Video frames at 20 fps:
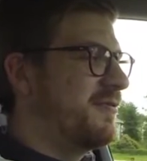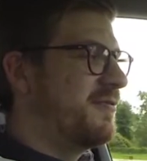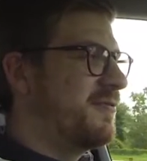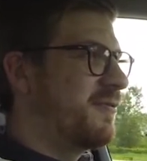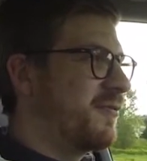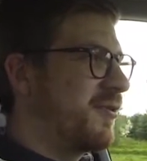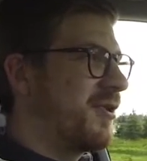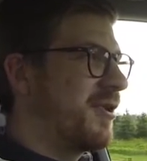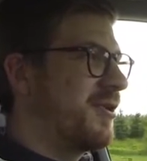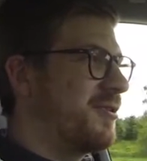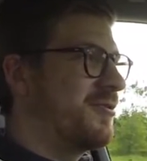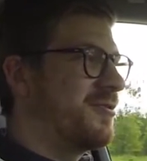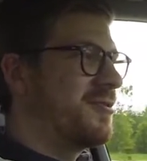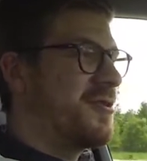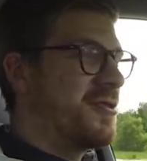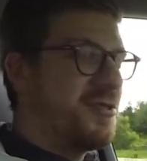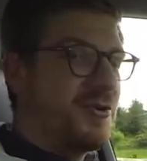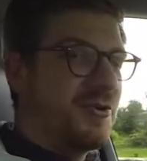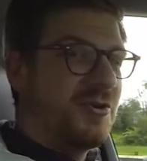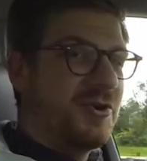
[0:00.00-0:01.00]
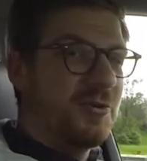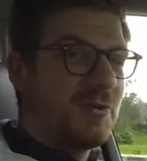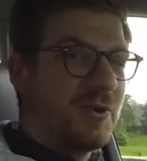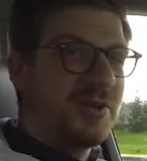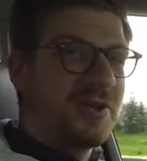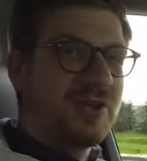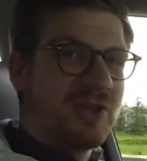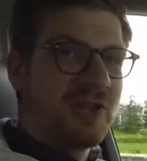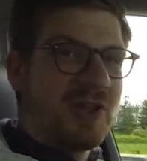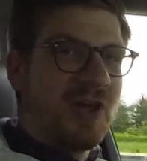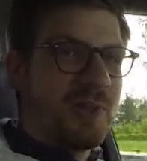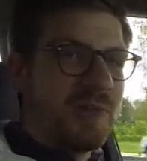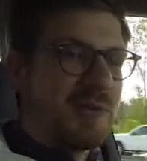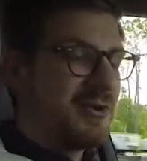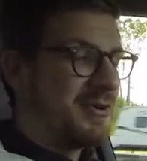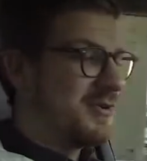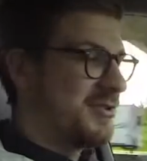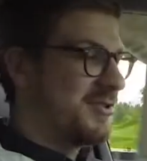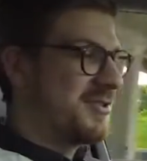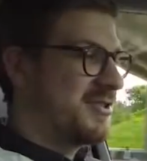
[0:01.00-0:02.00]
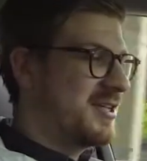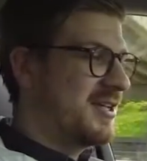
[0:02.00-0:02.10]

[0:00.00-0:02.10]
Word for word: 431 kilometers